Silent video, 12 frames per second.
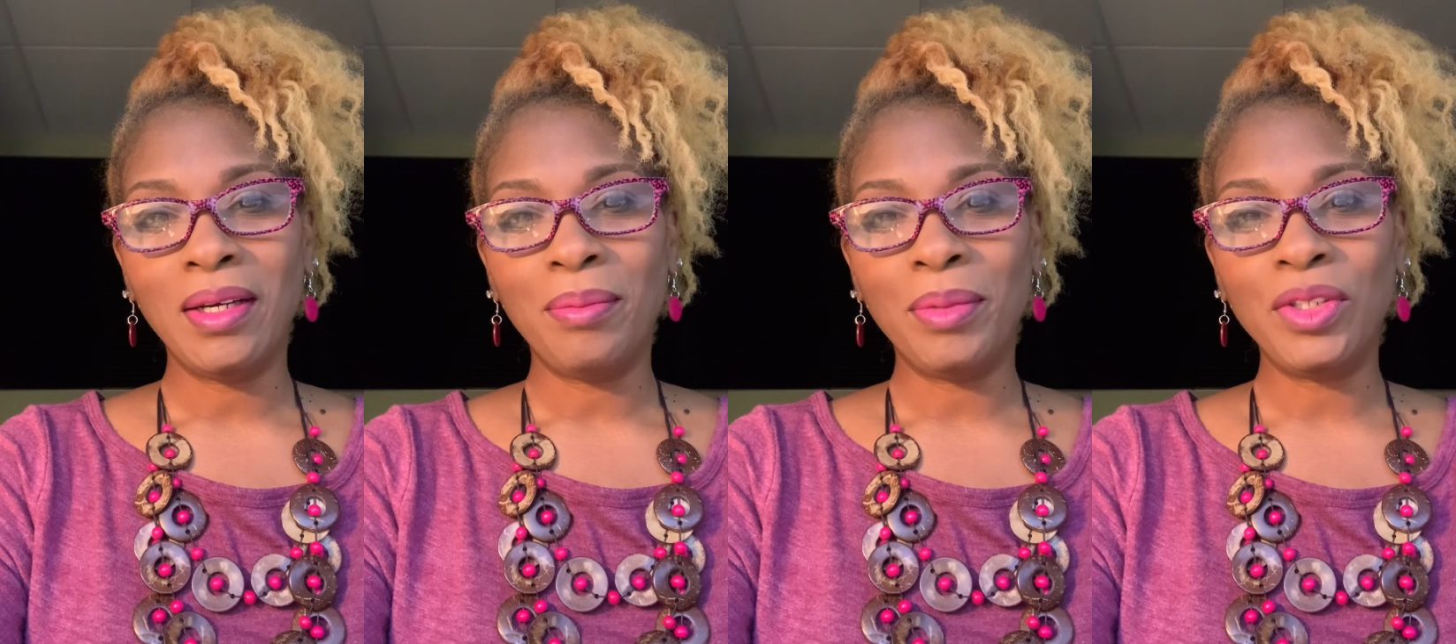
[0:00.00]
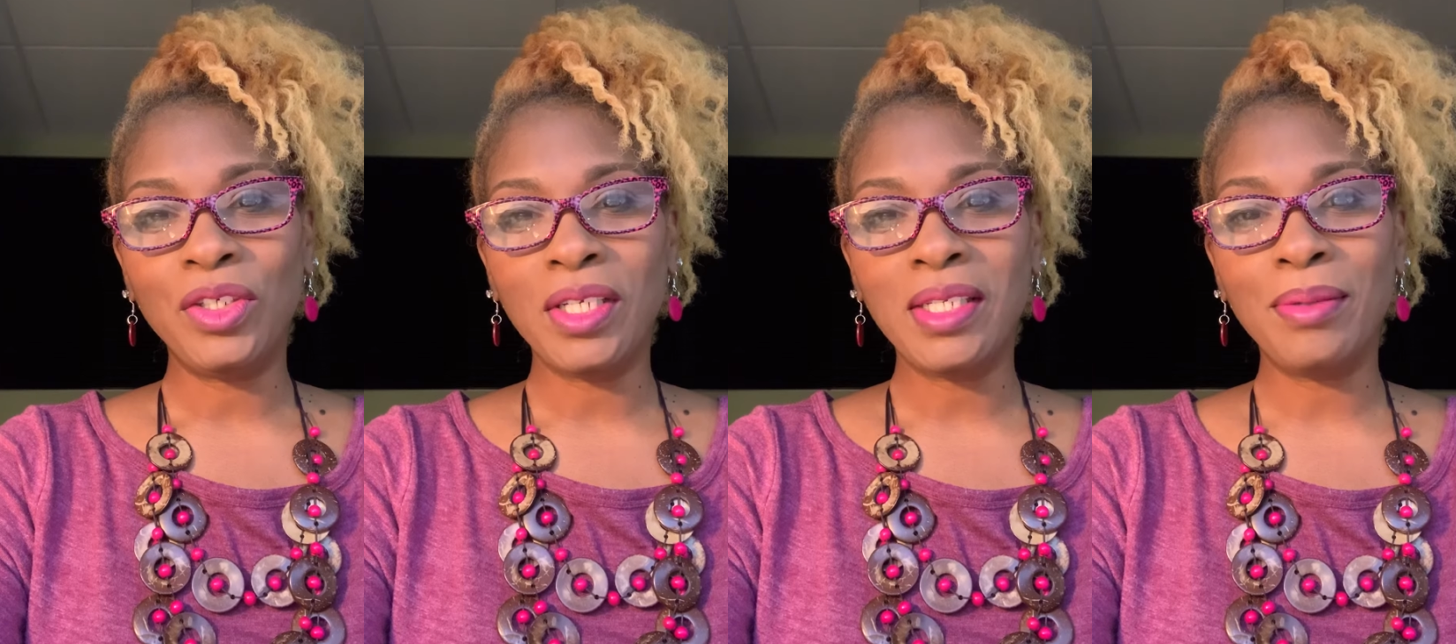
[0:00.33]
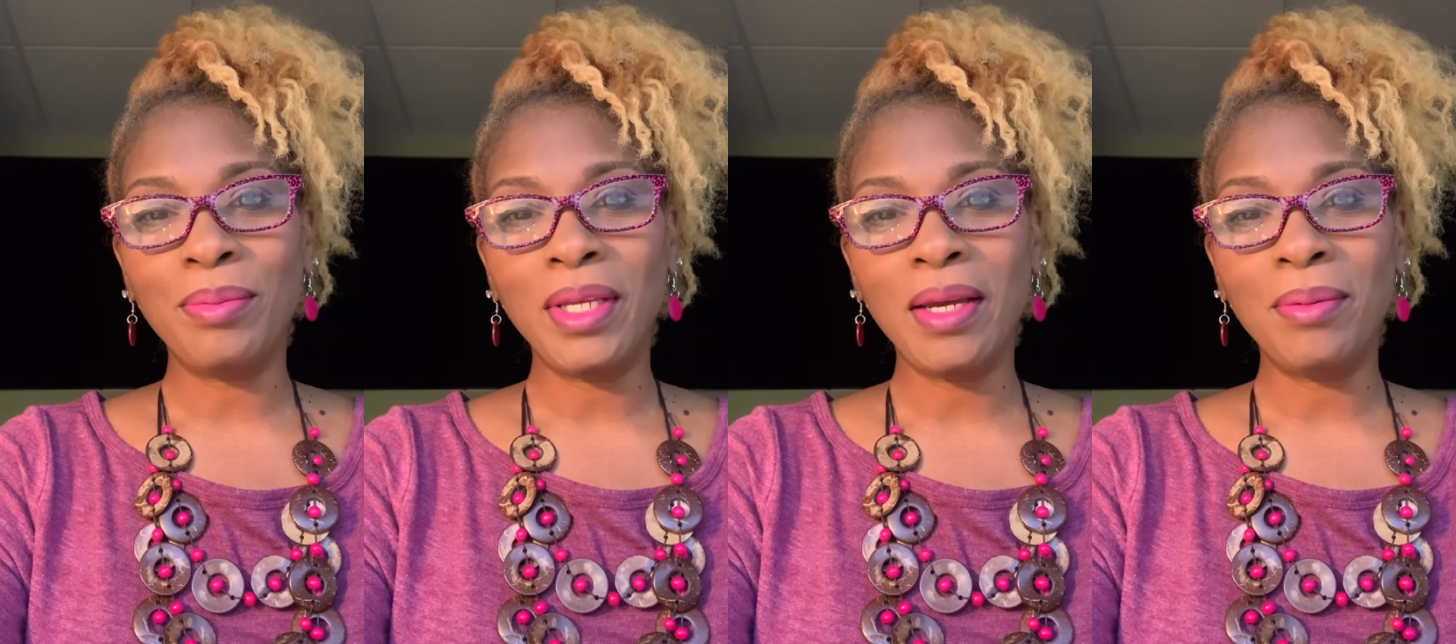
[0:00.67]
but just to
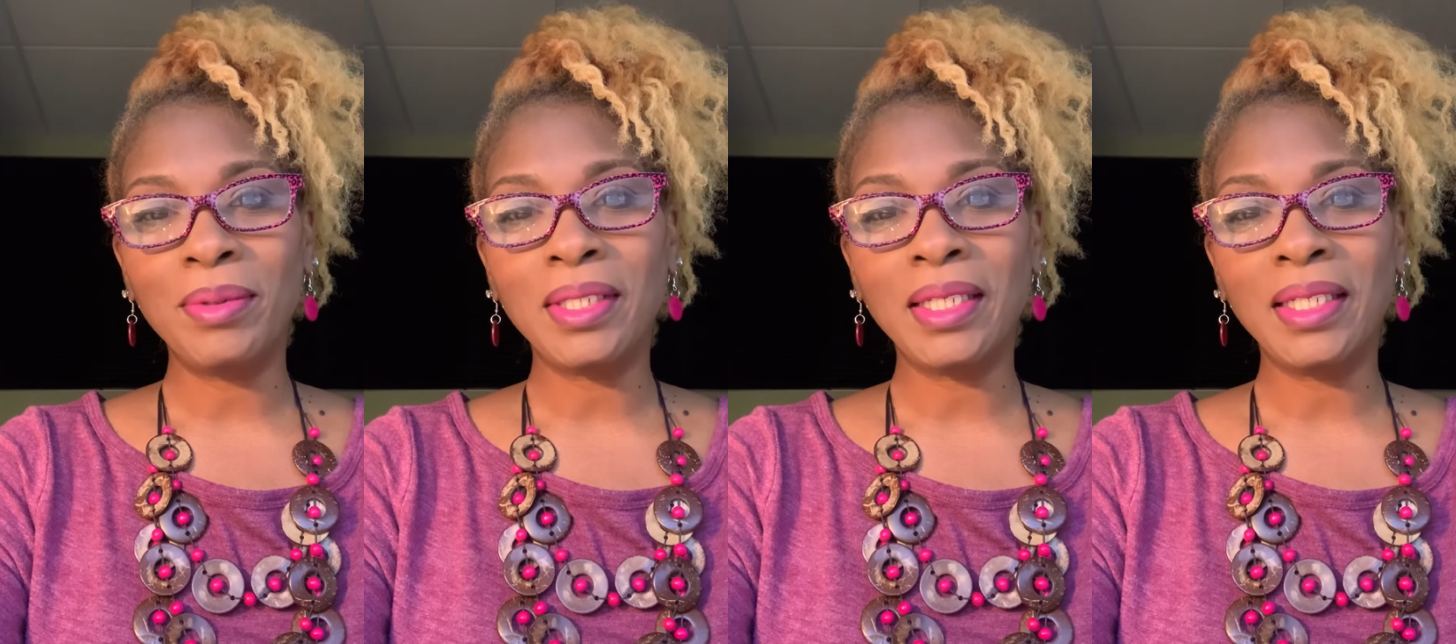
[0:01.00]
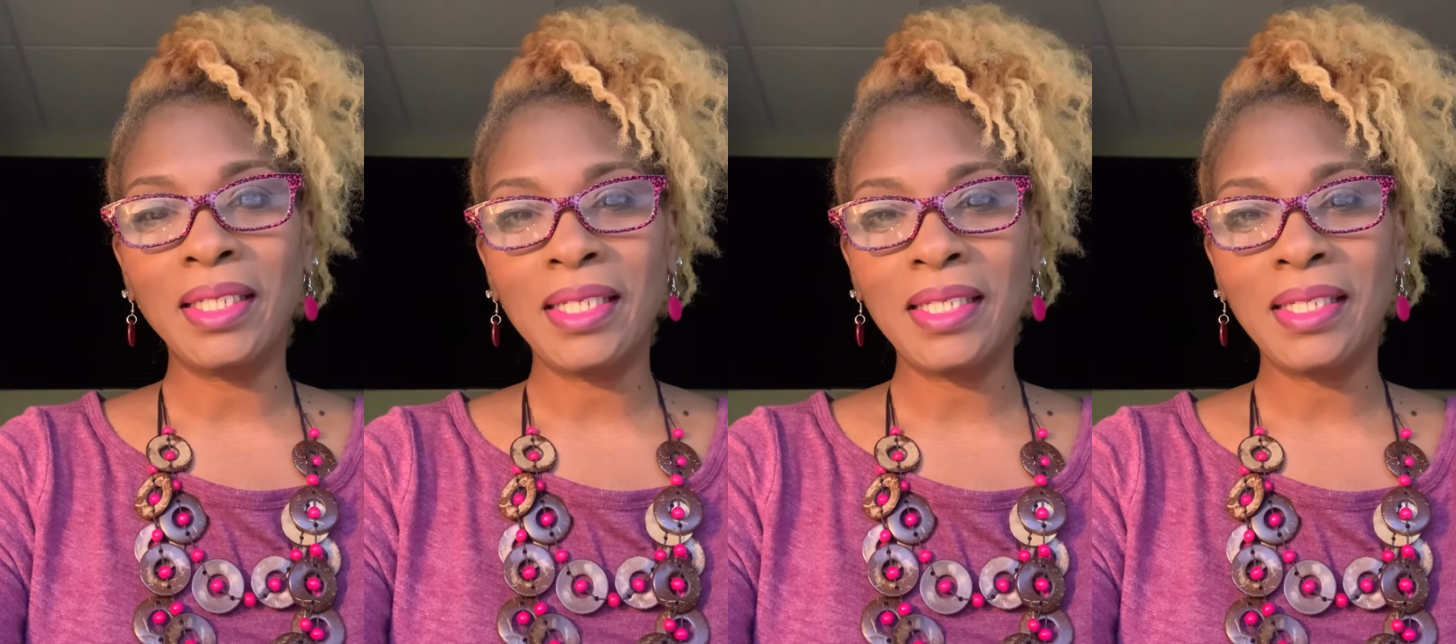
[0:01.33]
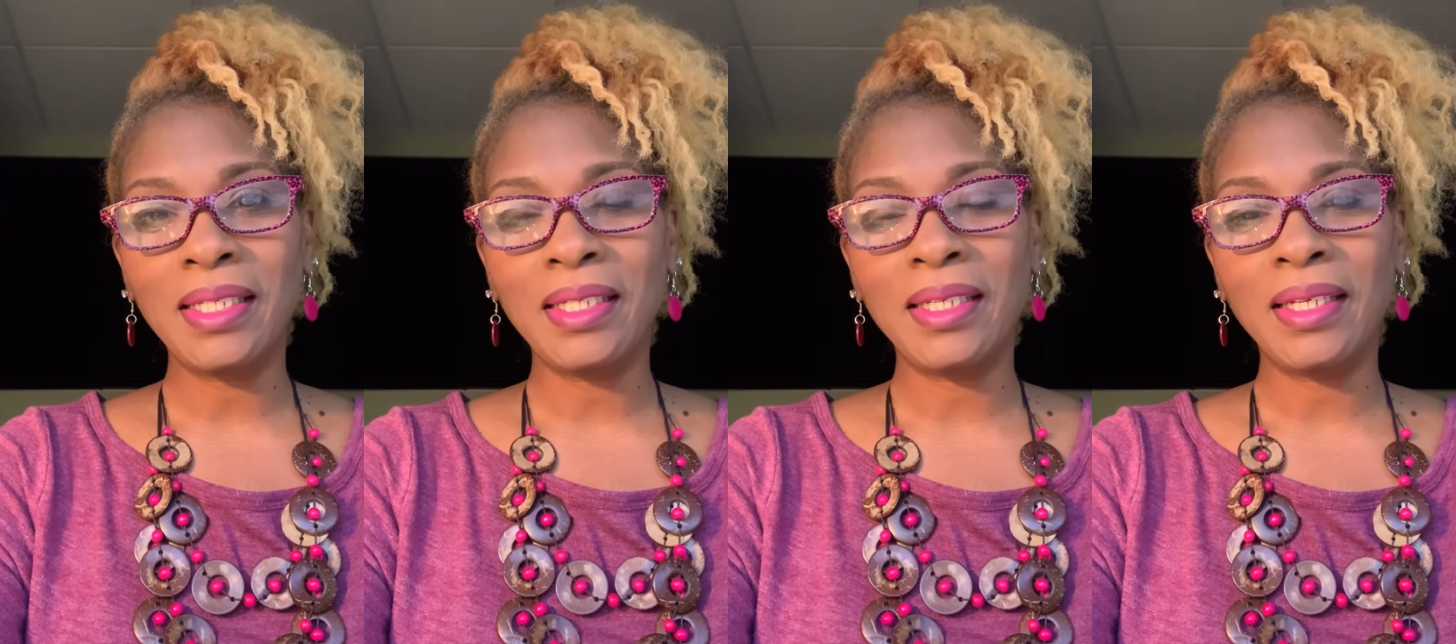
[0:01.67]
be able to
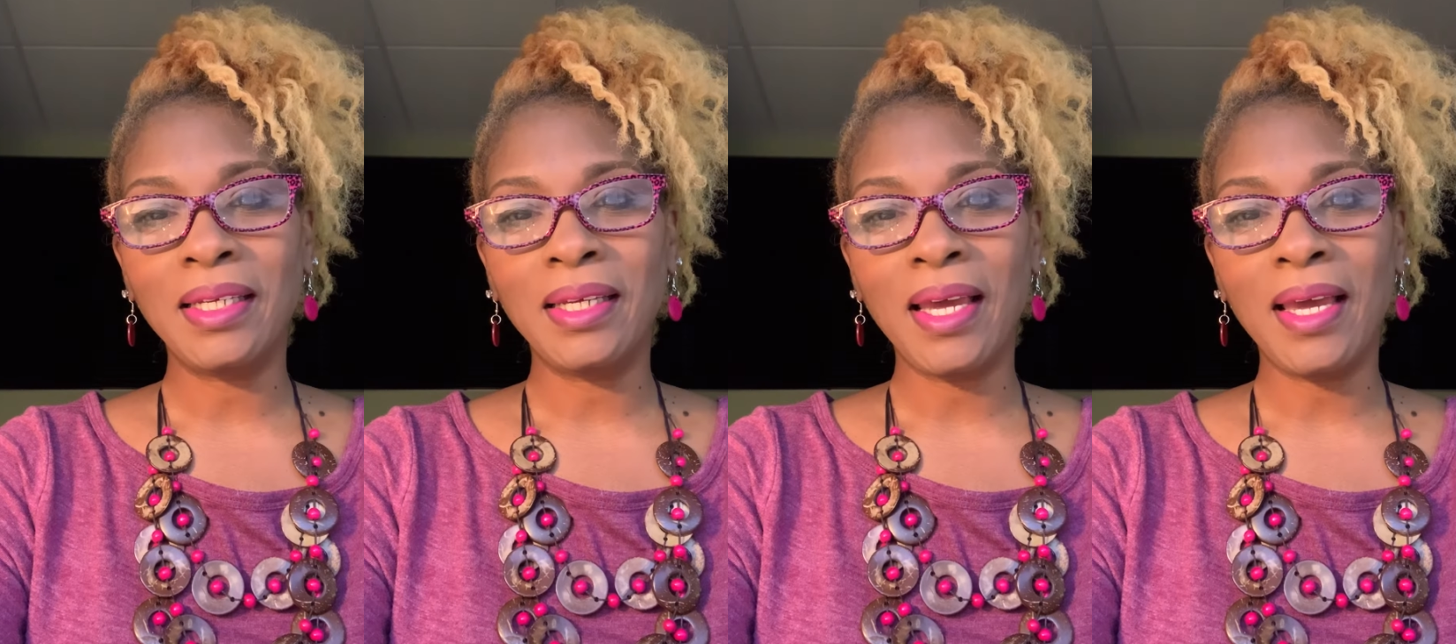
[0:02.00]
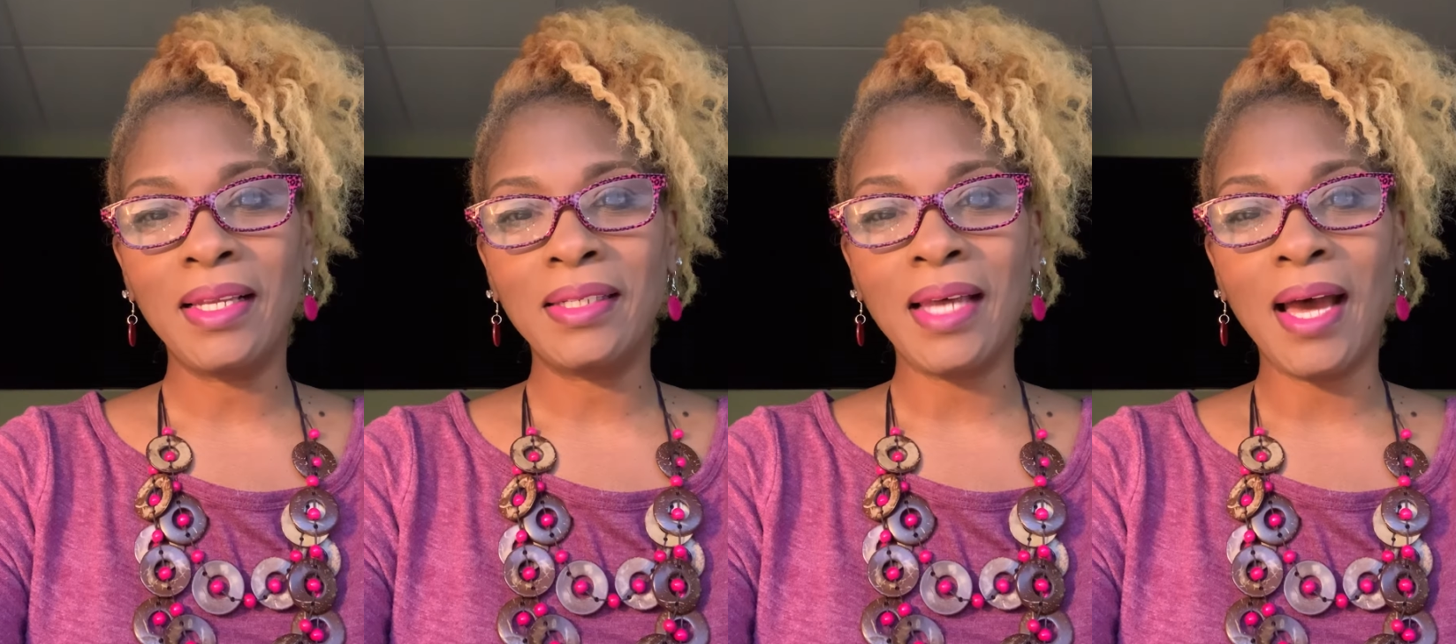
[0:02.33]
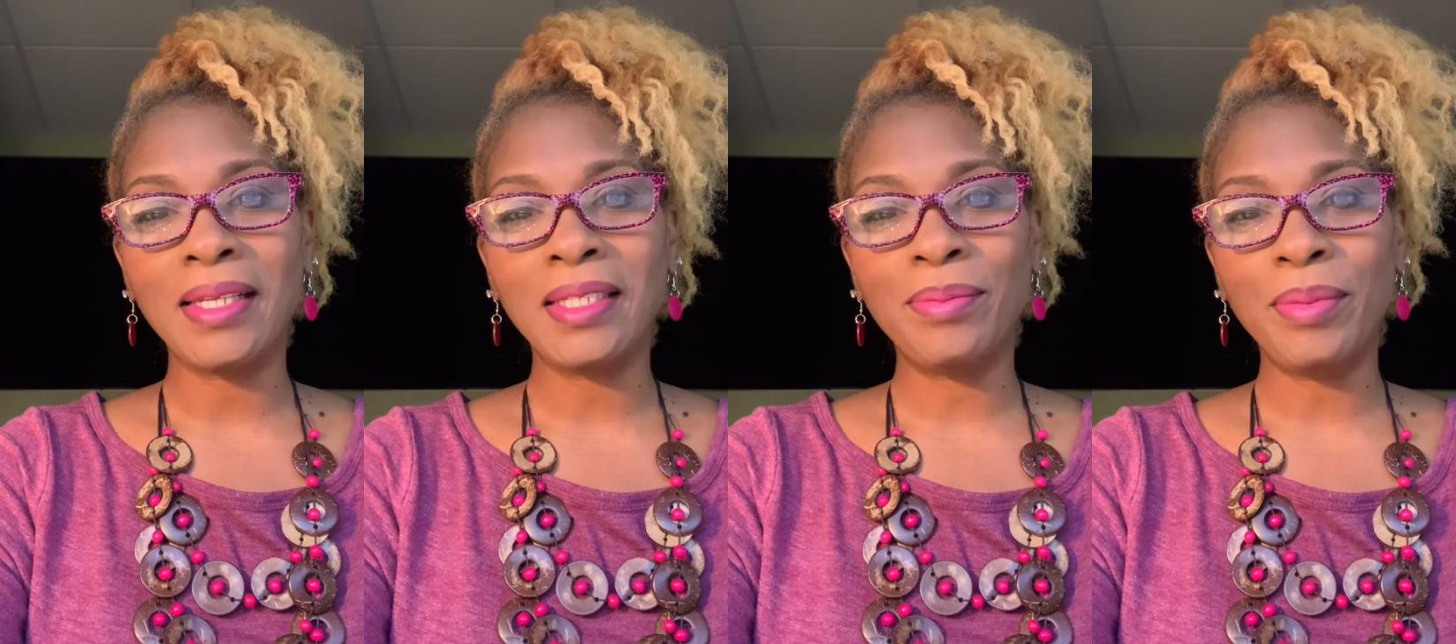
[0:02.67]
listen as I
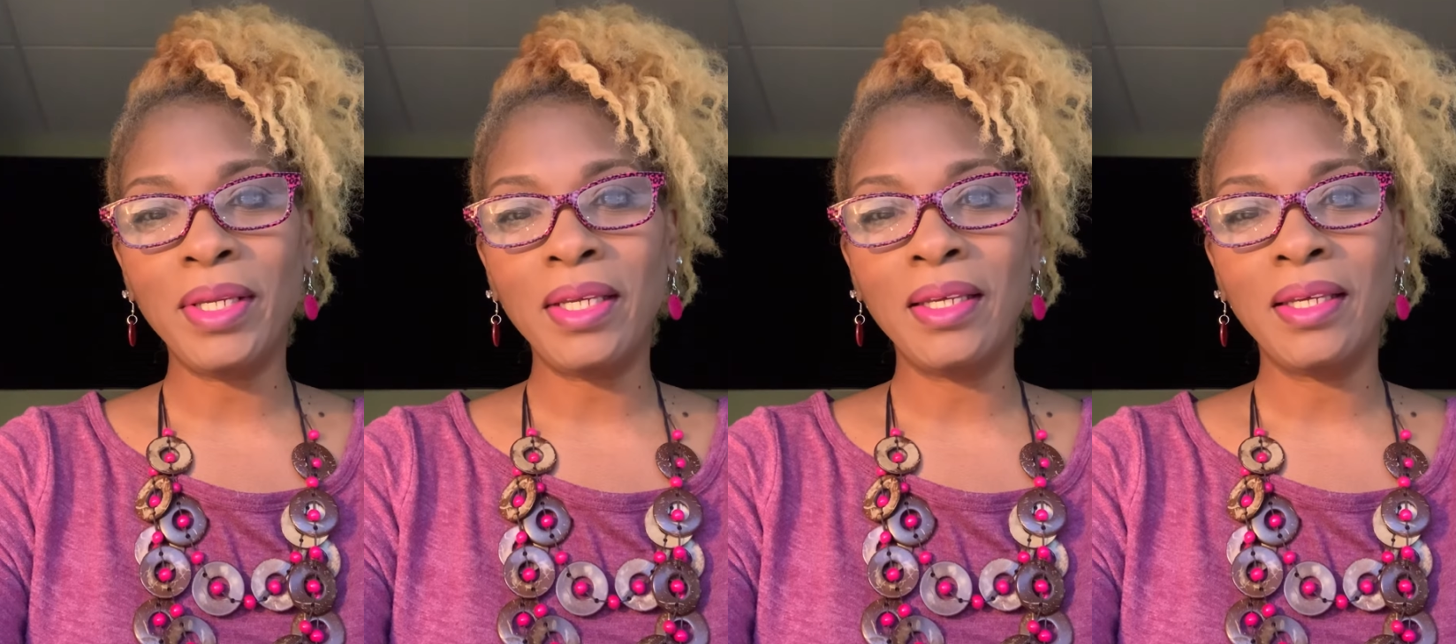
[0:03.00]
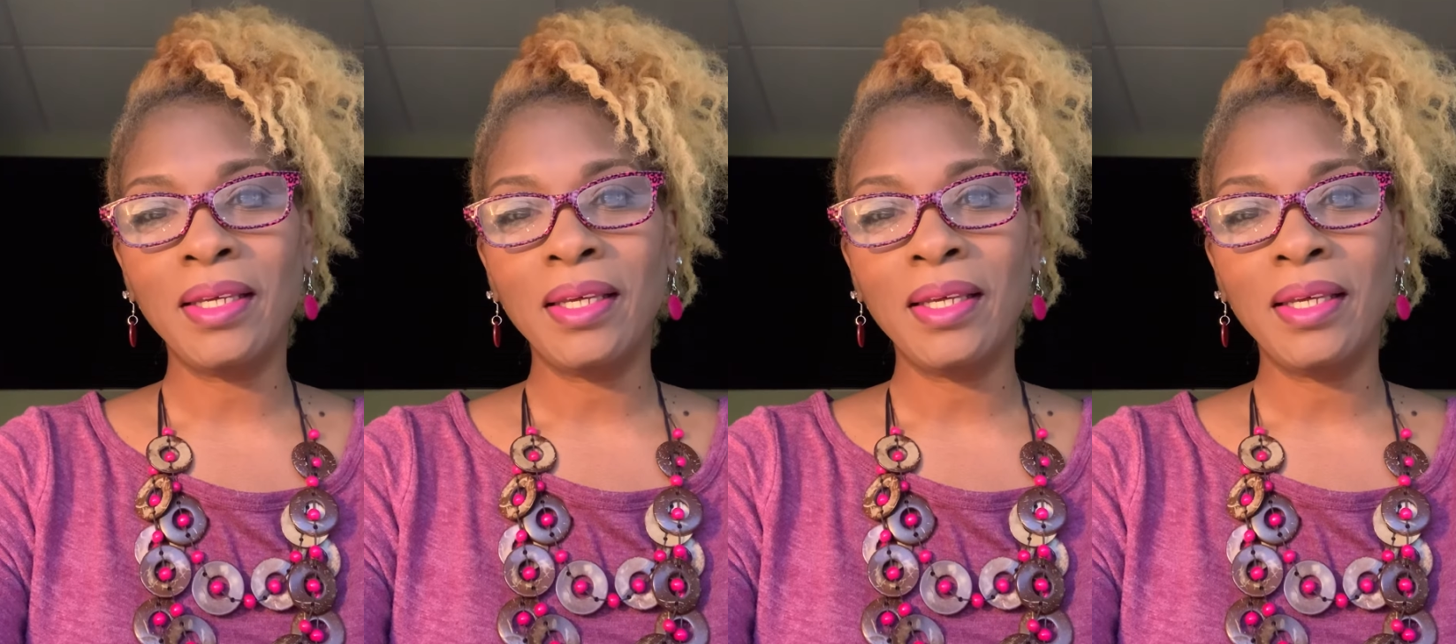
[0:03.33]
speak